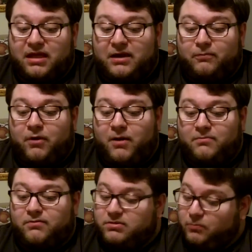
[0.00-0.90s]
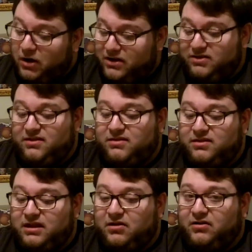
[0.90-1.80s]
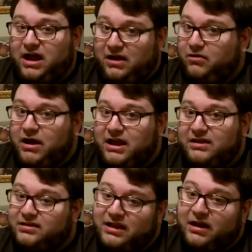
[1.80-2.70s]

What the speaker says: lot of problems with the prices. They're not great.